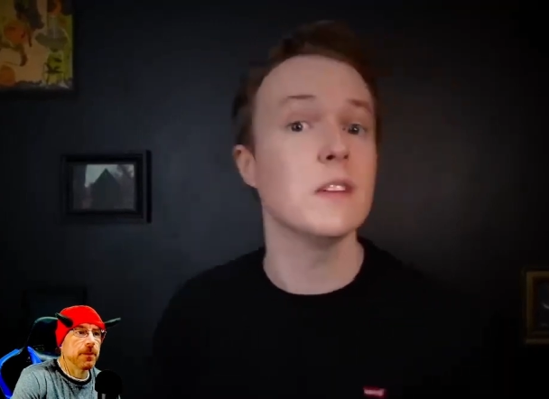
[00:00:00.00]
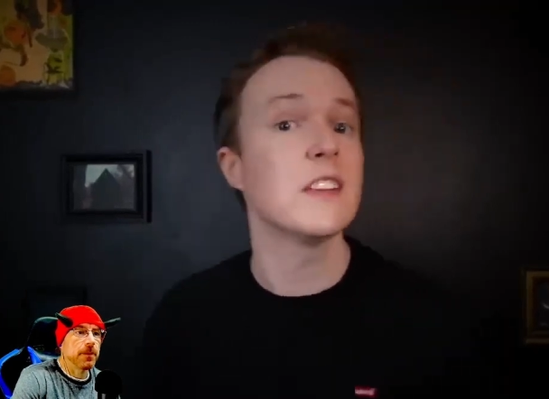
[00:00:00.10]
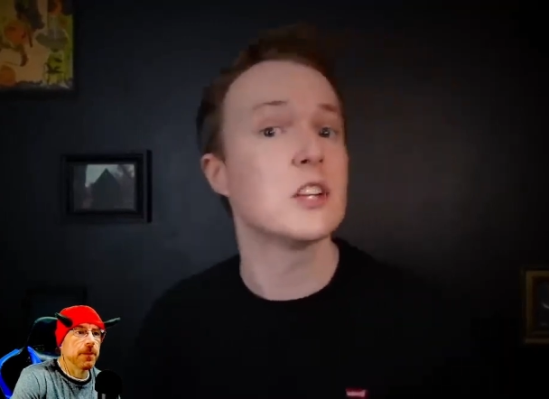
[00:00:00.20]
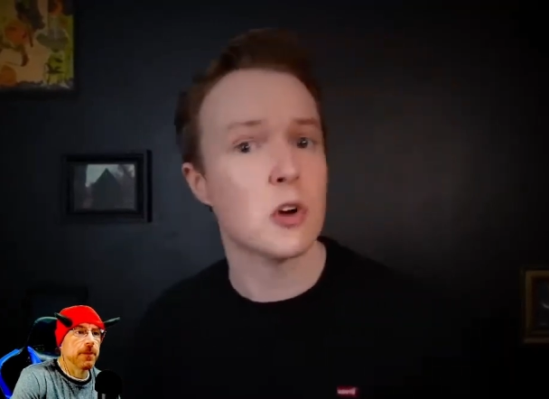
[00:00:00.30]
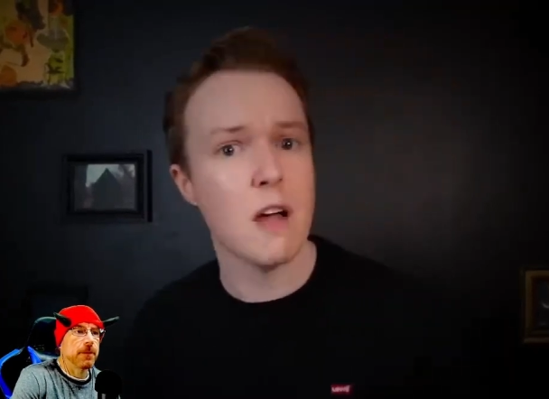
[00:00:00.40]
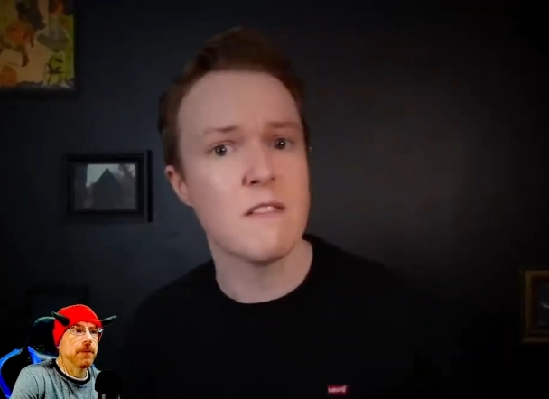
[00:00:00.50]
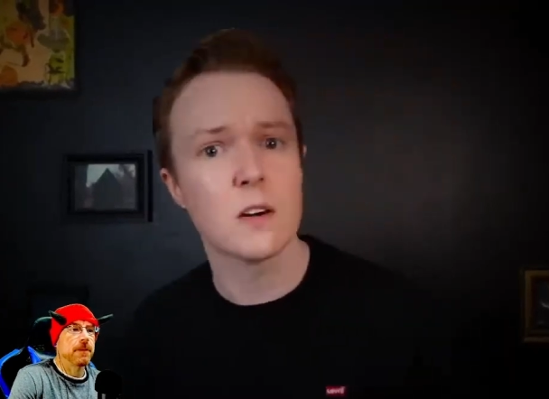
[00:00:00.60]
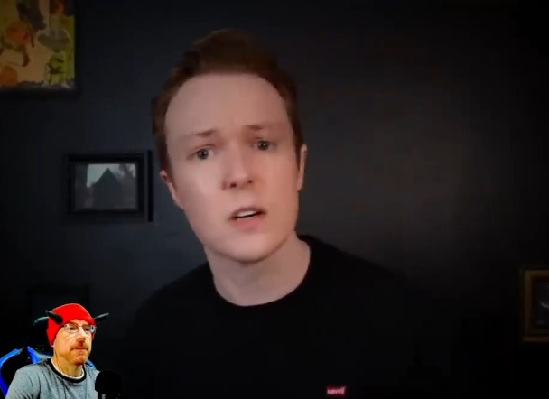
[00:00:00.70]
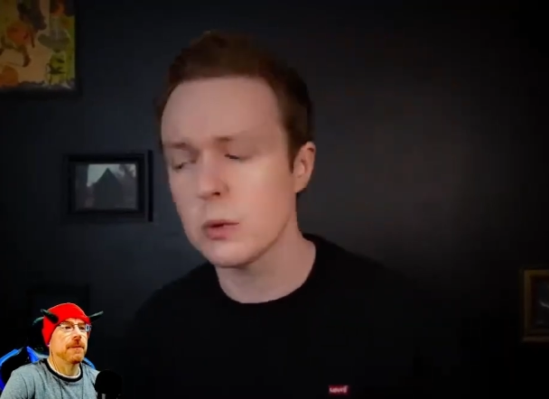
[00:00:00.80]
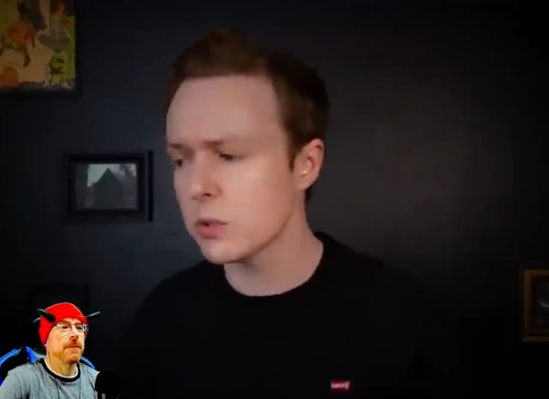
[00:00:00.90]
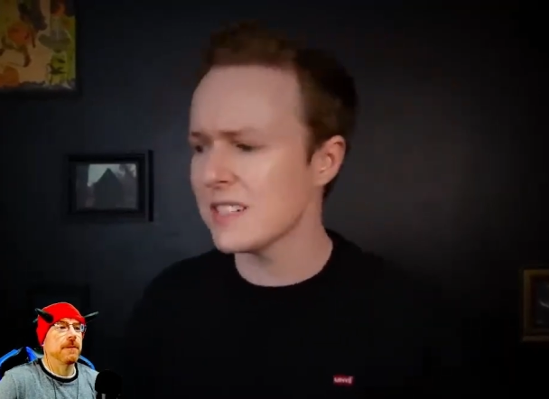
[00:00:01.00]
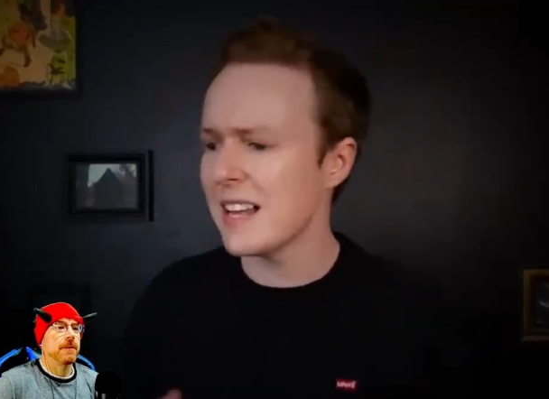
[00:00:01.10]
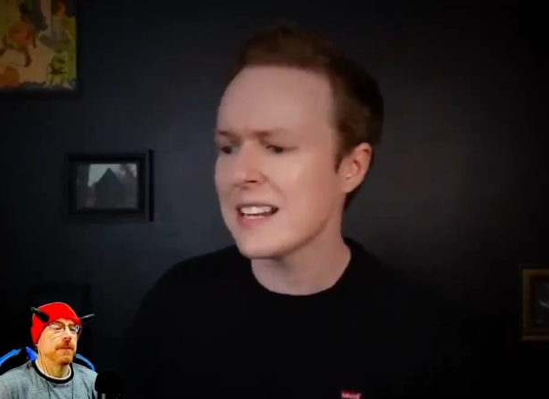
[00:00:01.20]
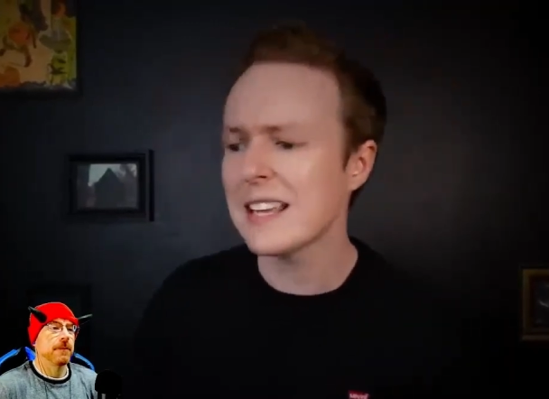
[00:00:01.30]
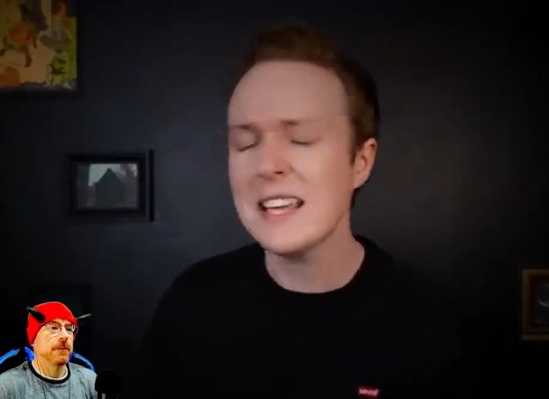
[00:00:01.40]
Speaker 1: and the driver who was
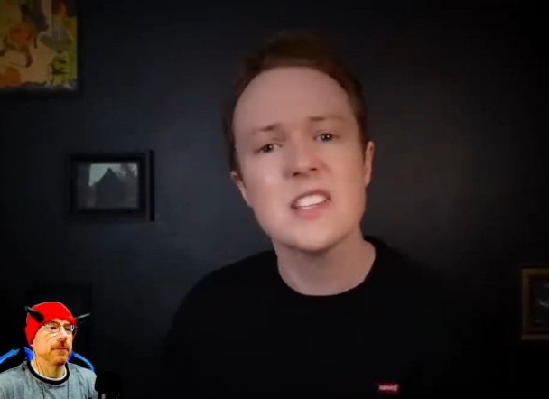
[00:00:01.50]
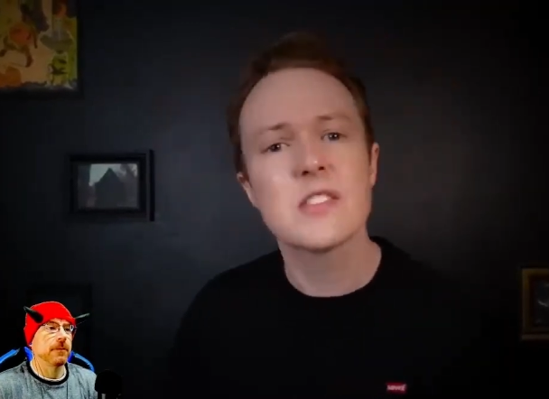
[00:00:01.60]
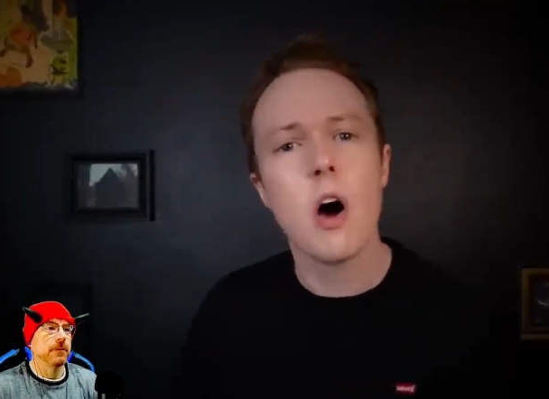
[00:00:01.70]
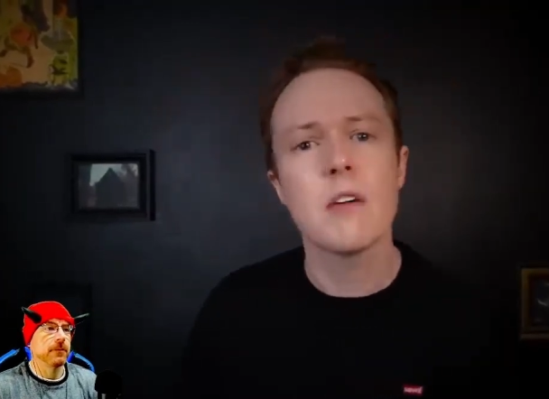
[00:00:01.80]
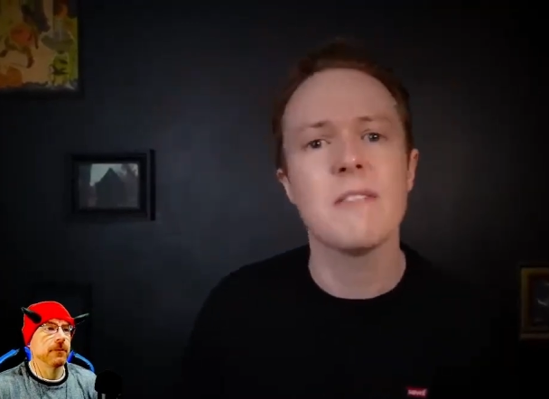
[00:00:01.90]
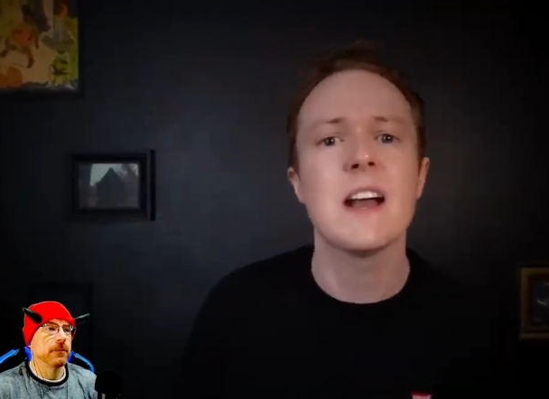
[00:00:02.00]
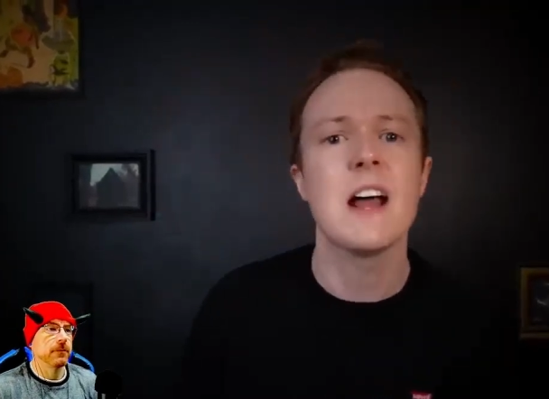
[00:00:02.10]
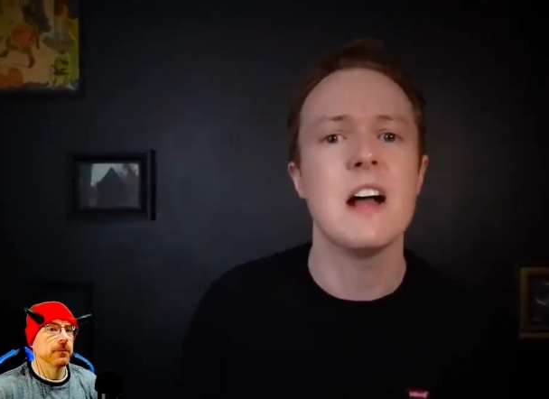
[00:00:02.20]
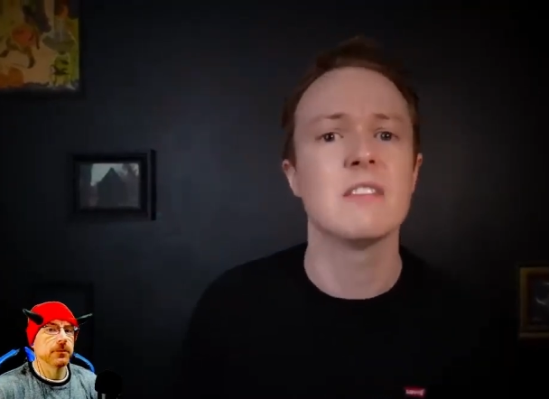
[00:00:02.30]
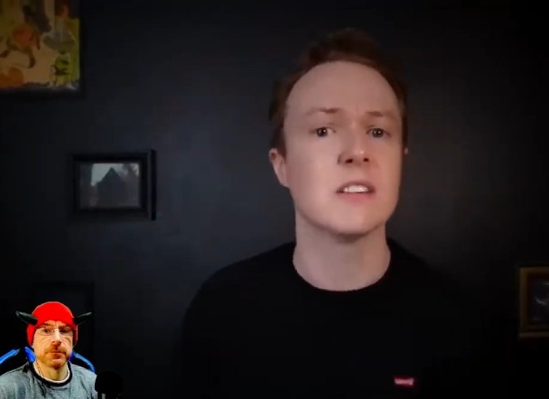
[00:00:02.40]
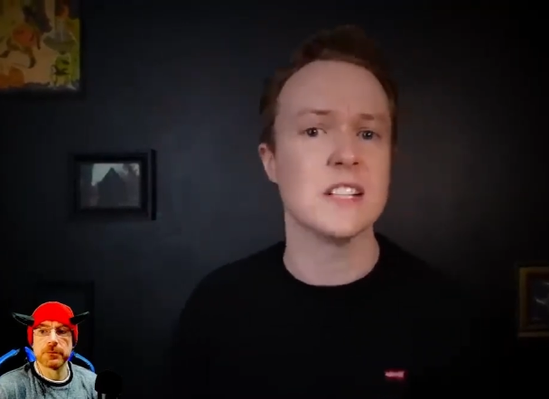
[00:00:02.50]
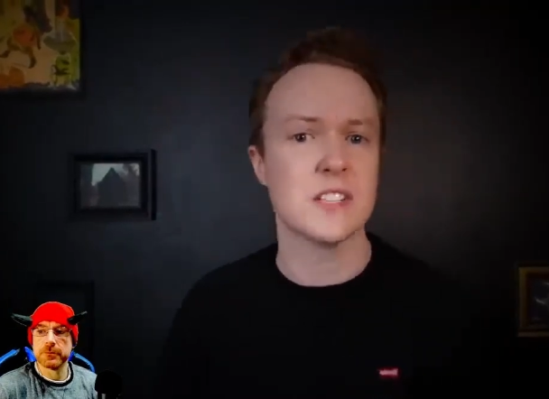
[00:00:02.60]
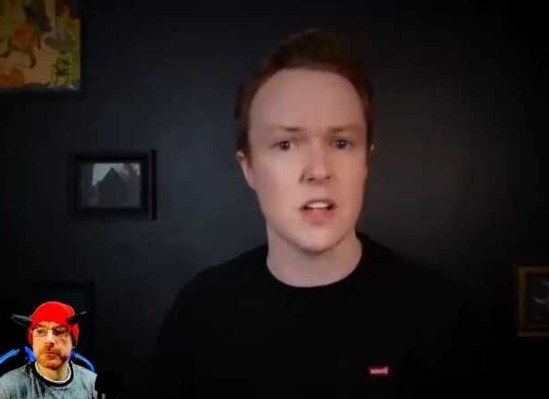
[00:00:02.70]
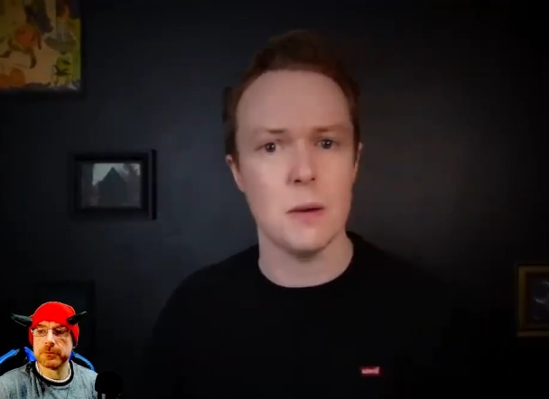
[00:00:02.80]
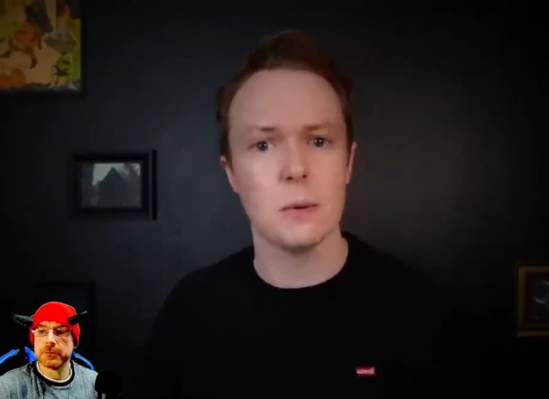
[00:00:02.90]
letting kids off at every
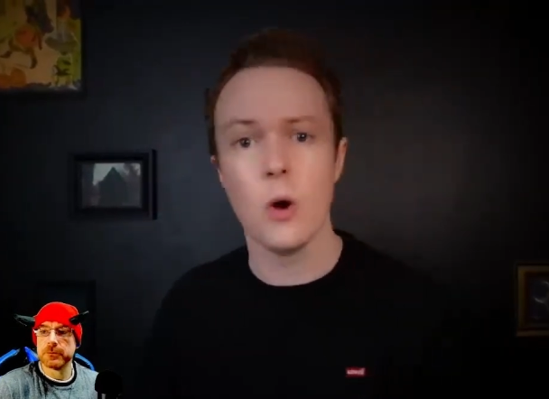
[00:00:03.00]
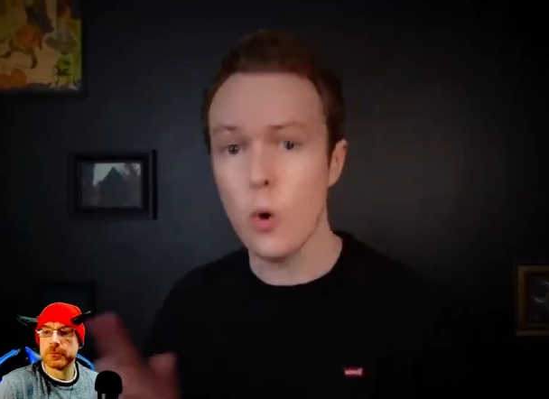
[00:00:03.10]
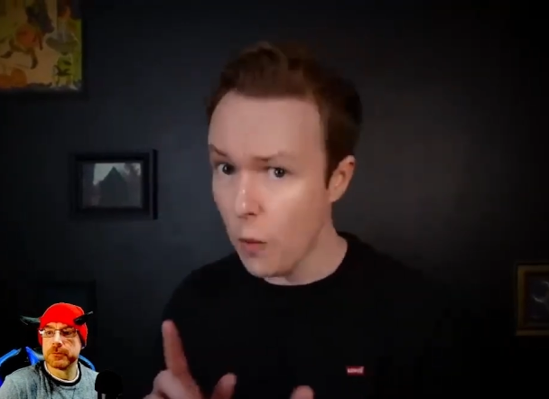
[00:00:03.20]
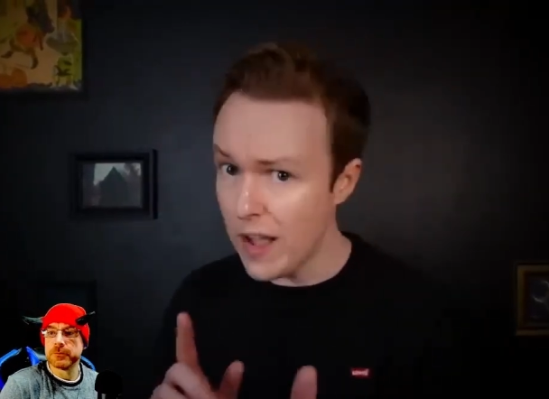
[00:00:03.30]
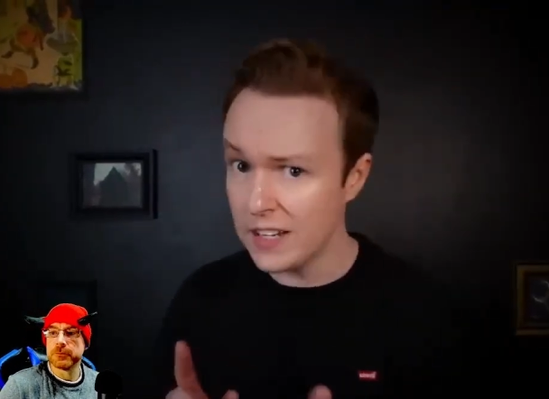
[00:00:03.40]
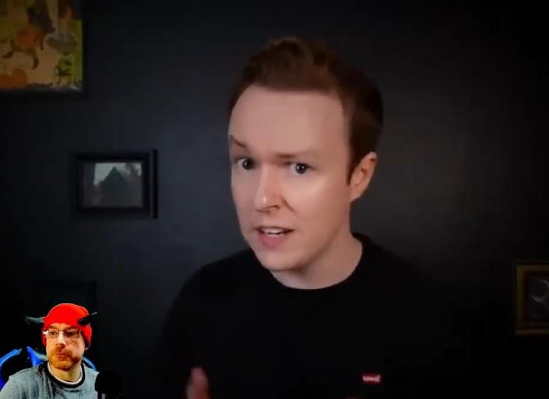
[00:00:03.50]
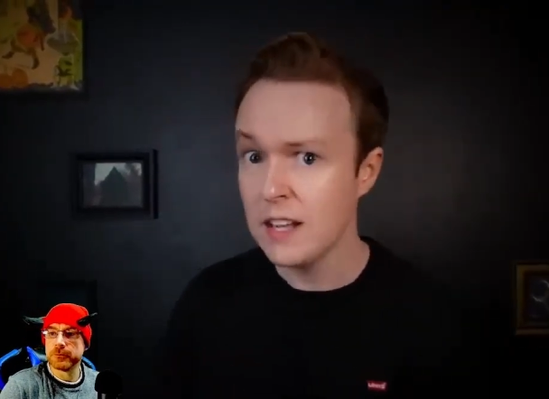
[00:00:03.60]
stop. When